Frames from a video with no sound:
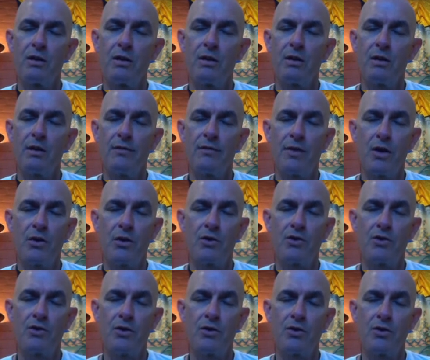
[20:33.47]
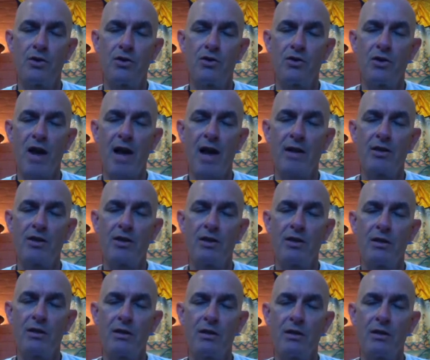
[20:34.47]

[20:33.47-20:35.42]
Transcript: If there is no distraction,